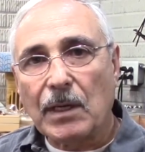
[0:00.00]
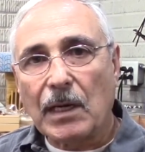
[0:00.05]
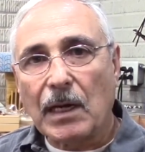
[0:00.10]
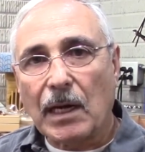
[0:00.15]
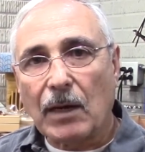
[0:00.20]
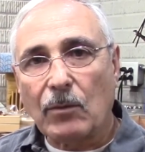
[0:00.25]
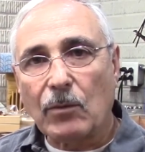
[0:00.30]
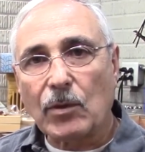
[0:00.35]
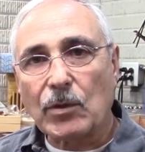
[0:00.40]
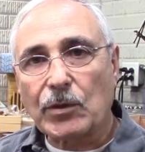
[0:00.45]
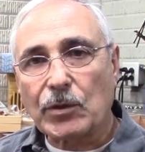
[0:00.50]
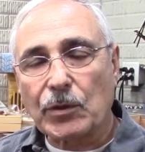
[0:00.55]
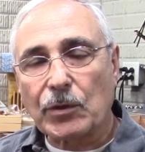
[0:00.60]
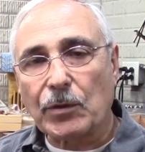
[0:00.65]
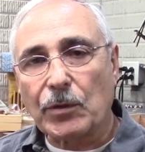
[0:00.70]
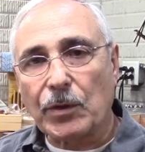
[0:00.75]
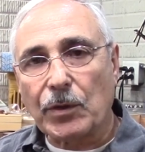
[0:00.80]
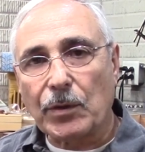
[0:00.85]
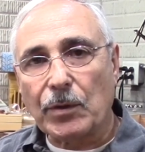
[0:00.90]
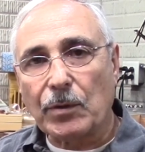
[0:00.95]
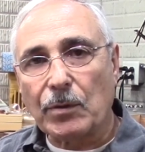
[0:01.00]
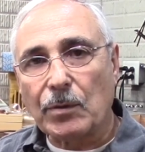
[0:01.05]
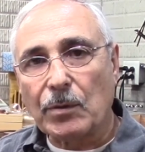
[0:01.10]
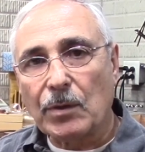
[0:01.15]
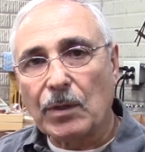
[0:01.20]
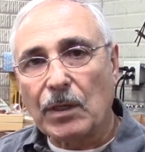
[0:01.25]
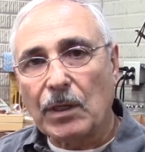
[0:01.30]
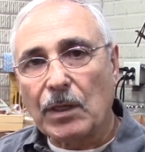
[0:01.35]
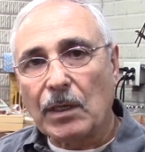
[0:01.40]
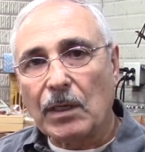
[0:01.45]
I will show you
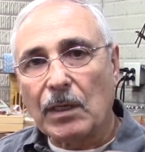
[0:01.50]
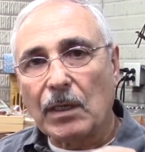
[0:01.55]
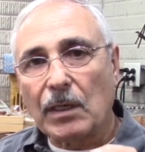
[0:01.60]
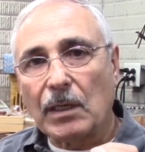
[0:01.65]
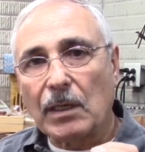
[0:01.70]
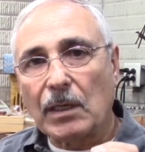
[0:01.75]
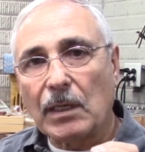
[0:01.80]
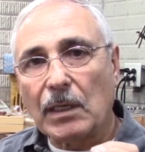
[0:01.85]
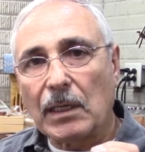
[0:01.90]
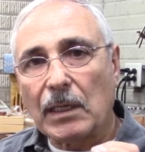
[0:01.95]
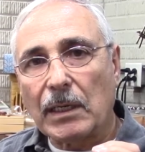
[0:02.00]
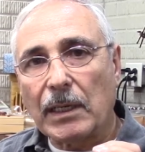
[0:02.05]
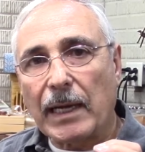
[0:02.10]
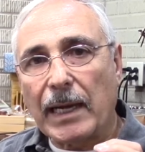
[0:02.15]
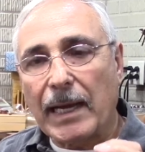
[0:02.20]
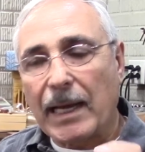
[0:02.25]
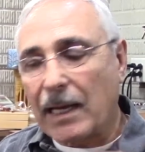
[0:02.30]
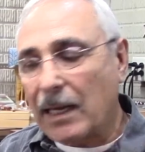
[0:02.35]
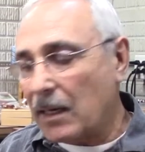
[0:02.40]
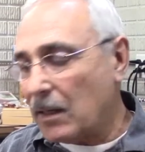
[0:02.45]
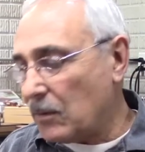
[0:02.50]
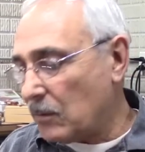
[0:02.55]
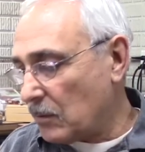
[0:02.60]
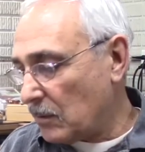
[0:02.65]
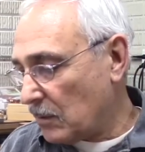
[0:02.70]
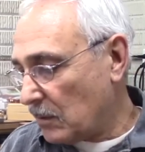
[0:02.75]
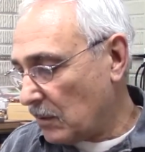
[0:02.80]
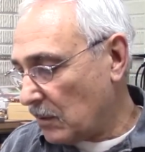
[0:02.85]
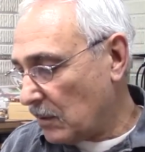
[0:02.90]
how